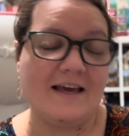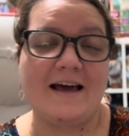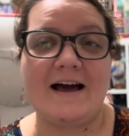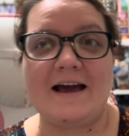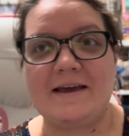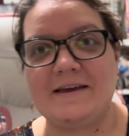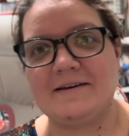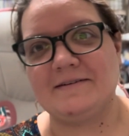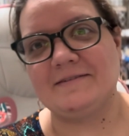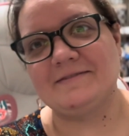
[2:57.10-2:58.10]
I
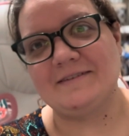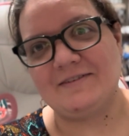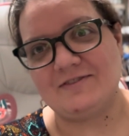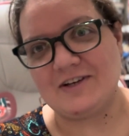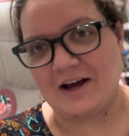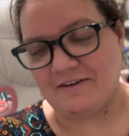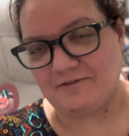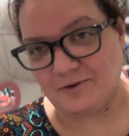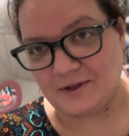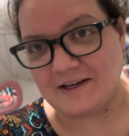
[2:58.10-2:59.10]
not
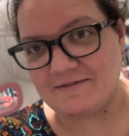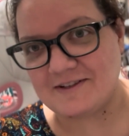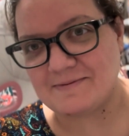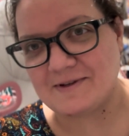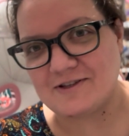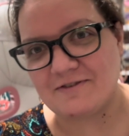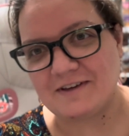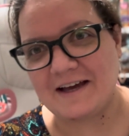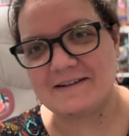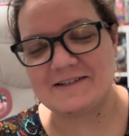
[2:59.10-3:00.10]
fully convinced myself
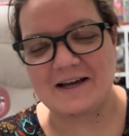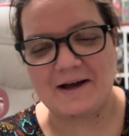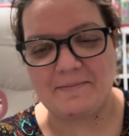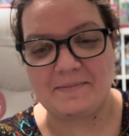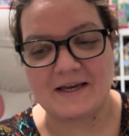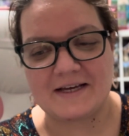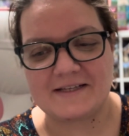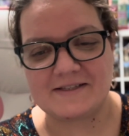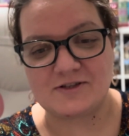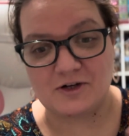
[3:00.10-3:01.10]
yet,
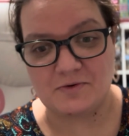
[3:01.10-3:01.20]
because you know